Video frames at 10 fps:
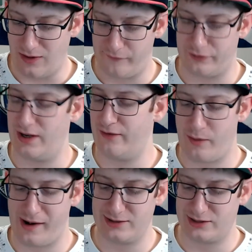
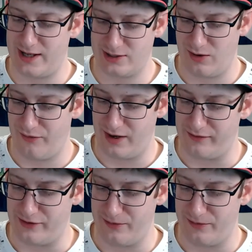Flavor-wise, it has no flavor.